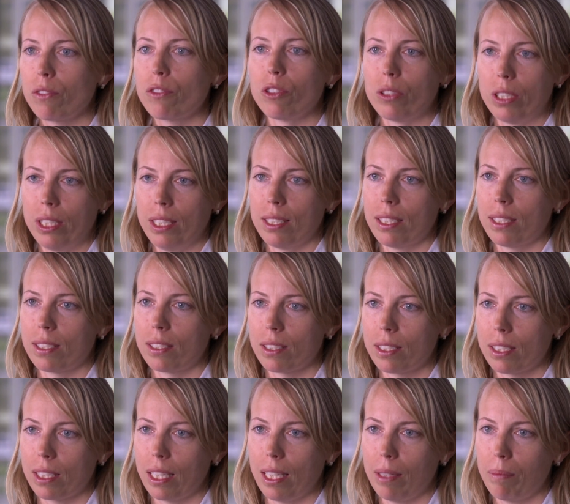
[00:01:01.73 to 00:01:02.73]
for fifty
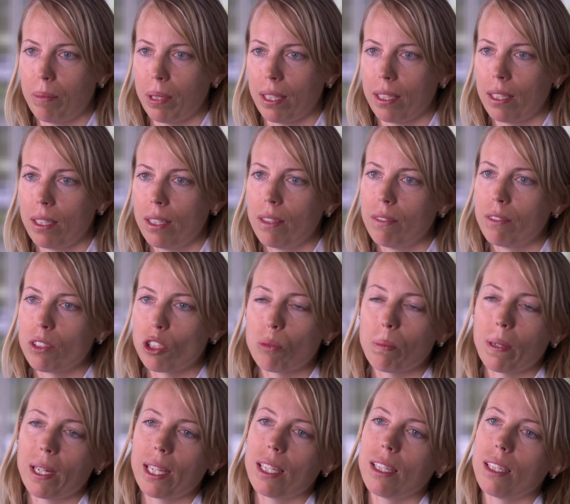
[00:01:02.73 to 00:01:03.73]
hertz diesel
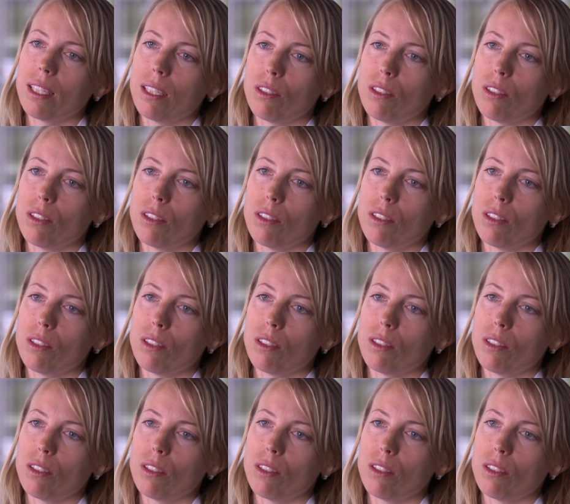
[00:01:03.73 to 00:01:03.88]
systems